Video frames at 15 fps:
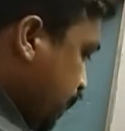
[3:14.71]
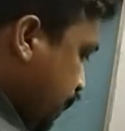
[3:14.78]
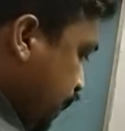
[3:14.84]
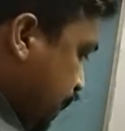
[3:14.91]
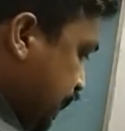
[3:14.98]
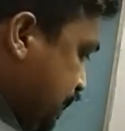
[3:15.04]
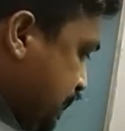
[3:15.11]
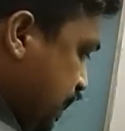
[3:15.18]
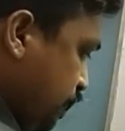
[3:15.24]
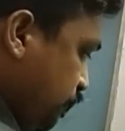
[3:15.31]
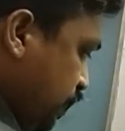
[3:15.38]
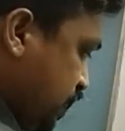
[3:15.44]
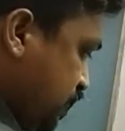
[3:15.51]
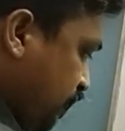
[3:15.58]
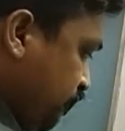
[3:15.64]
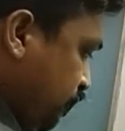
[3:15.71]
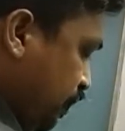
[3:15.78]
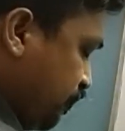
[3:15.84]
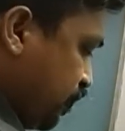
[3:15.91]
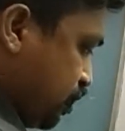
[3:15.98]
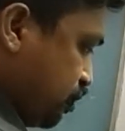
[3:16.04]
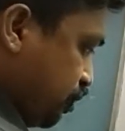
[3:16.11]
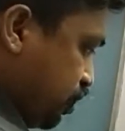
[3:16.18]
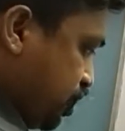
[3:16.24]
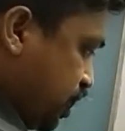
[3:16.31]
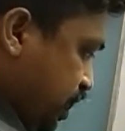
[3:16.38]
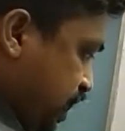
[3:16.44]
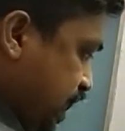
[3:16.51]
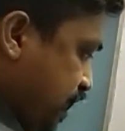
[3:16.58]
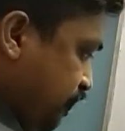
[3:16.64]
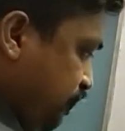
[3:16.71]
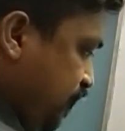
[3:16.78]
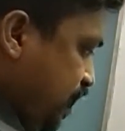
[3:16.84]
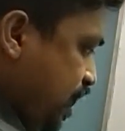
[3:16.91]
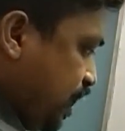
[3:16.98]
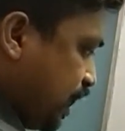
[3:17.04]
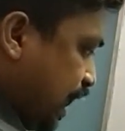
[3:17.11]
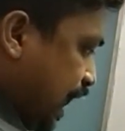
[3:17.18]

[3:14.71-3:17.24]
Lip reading: Examples of buffer solution: a weak